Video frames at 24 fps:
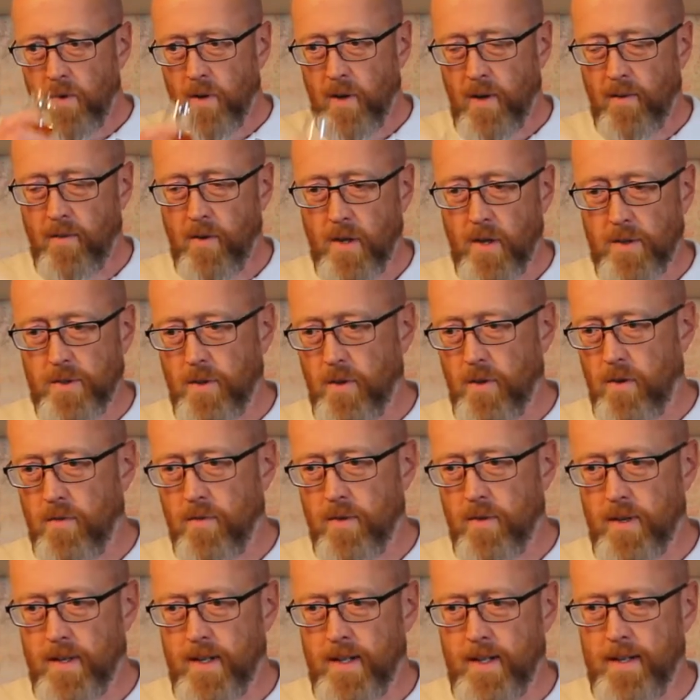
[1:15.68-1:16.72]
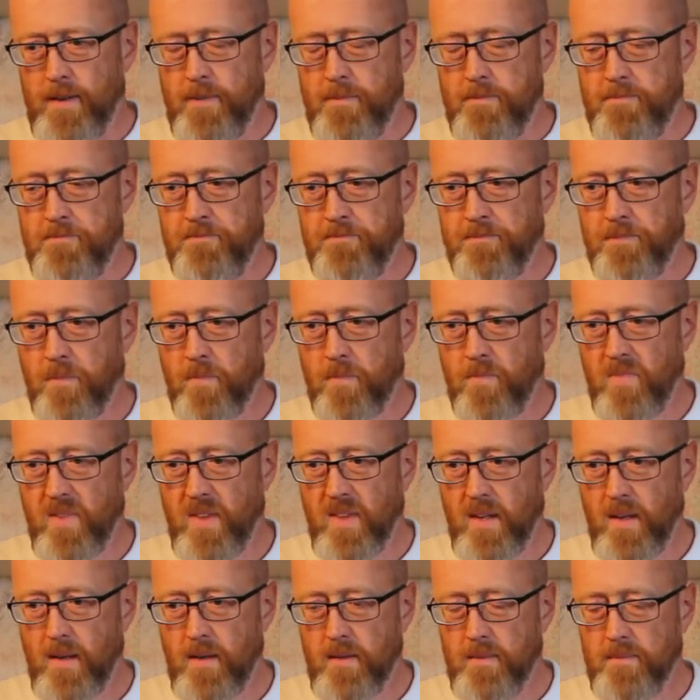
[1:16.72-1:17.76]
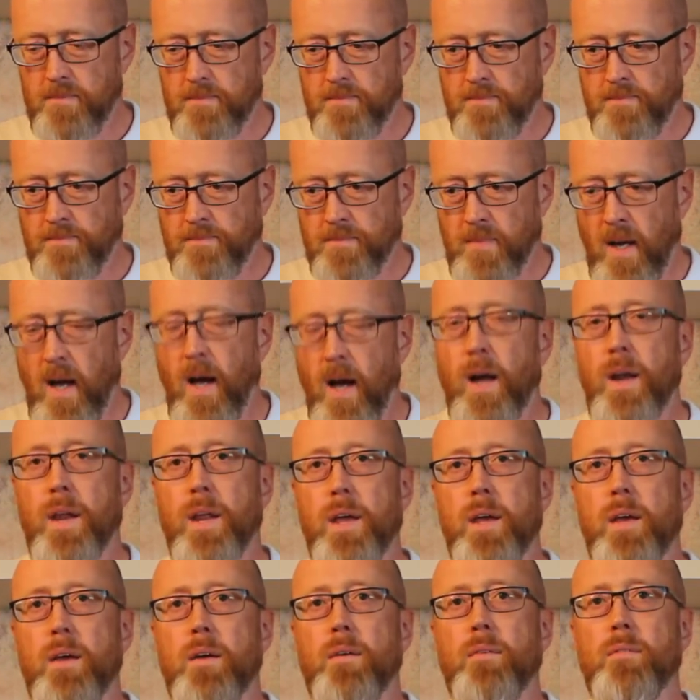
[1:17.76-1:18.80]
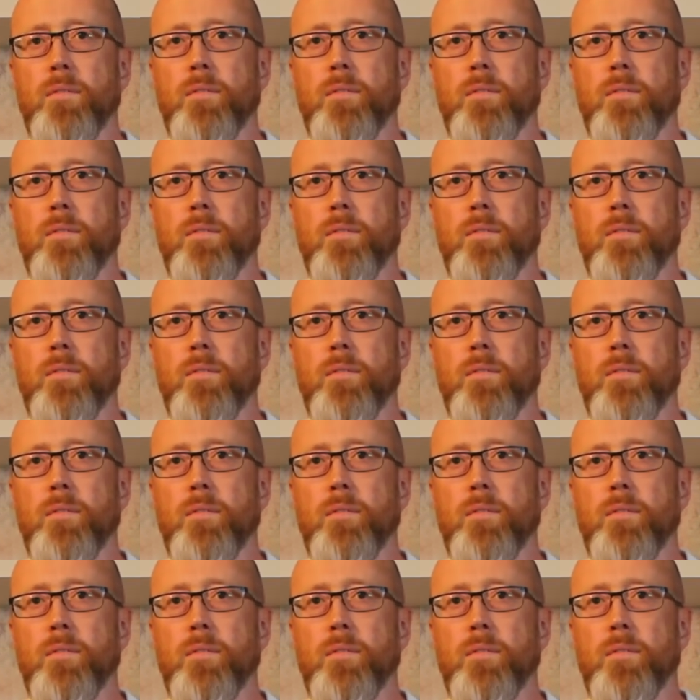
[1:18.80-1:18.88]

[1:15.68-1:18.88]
a lot of um, honey.